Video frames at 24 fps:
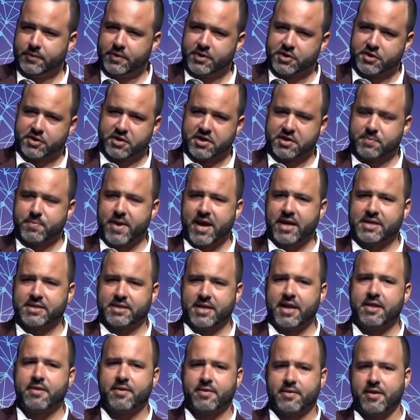So this makes
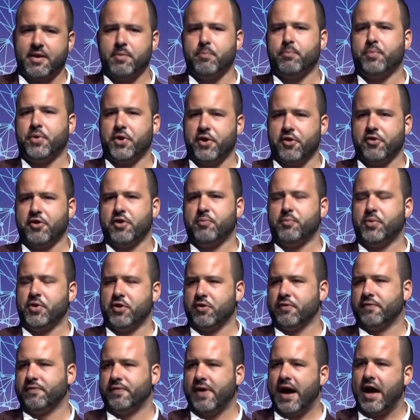instant
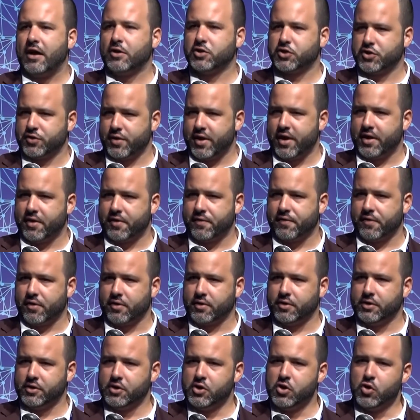peer-to-peer file
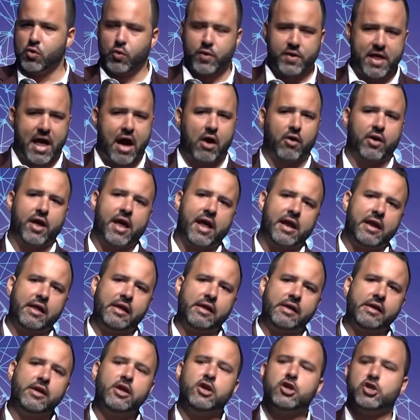transfer without
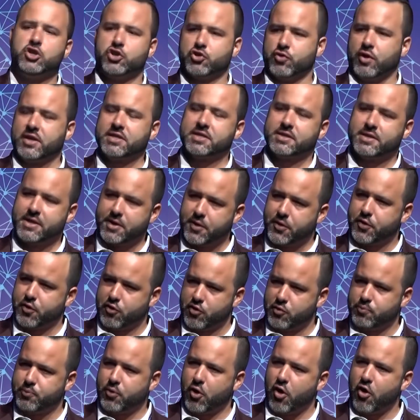any trusted
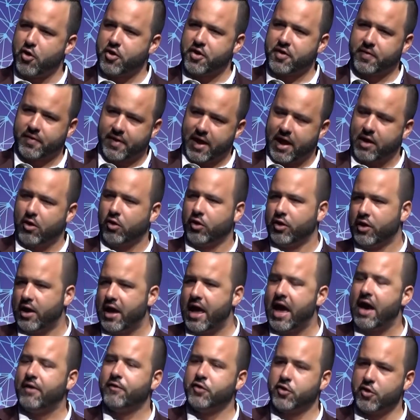third parties that are going to
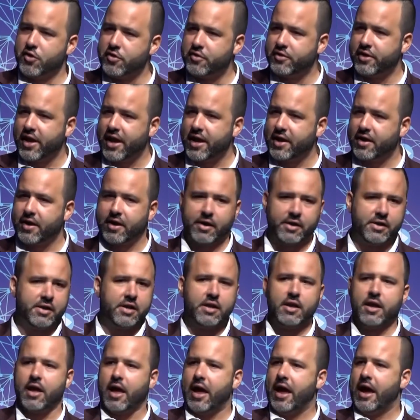have your data
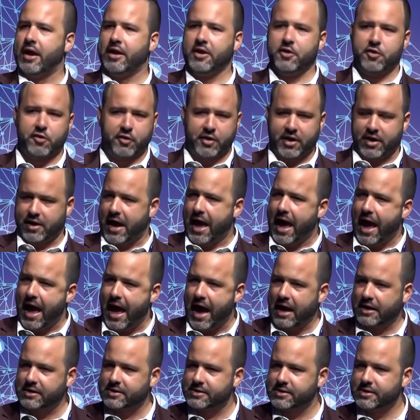and either get
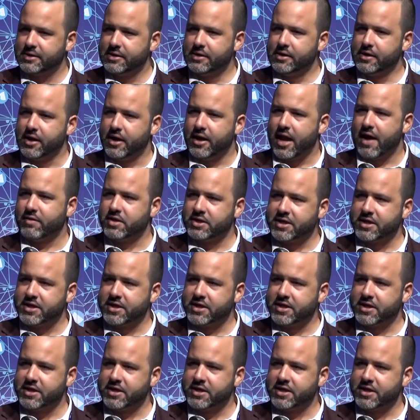hacked and have a